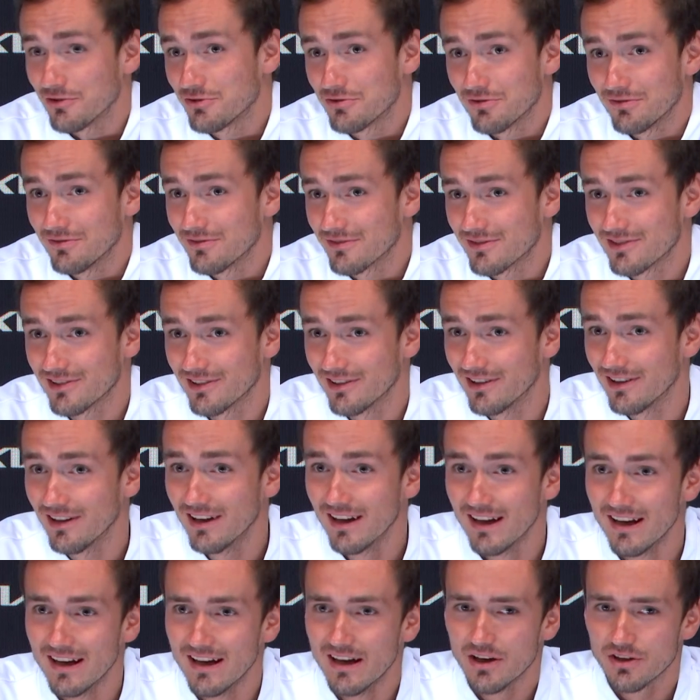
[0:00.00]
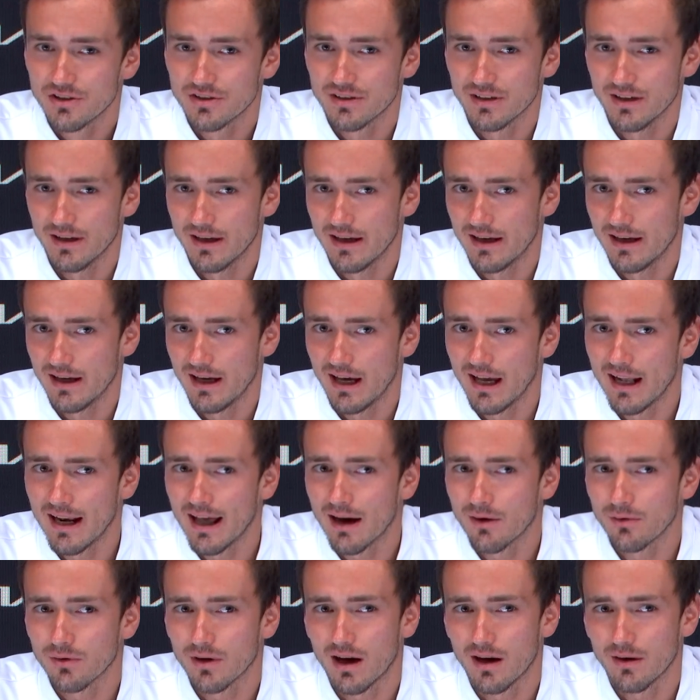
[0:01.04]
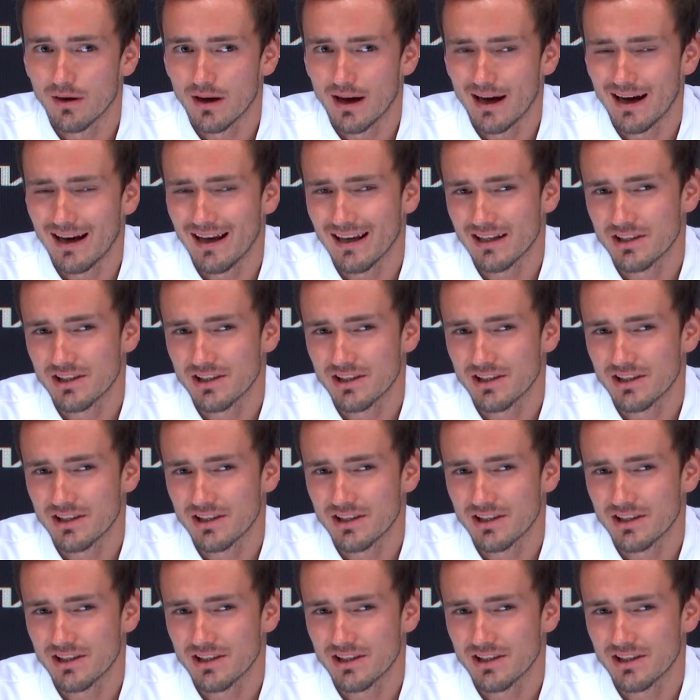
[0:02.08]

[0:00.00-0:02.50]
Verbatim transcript: you shouldn't. And I